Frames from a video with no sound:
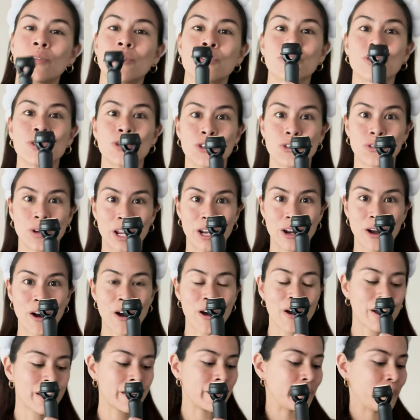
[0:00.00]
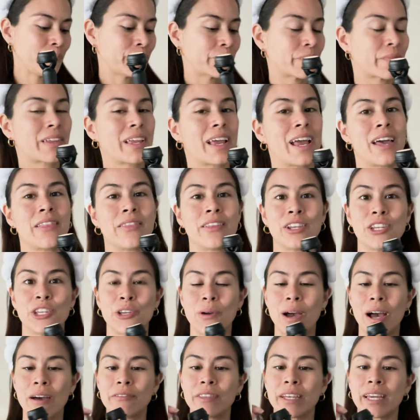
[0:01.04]
straight on and then you
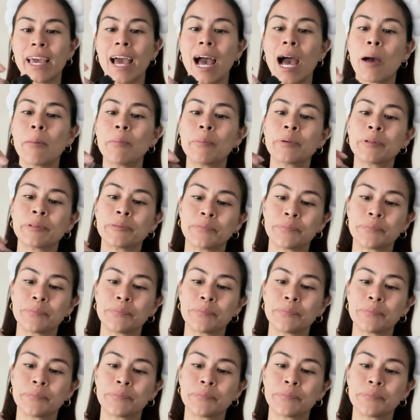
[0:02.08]
have the cap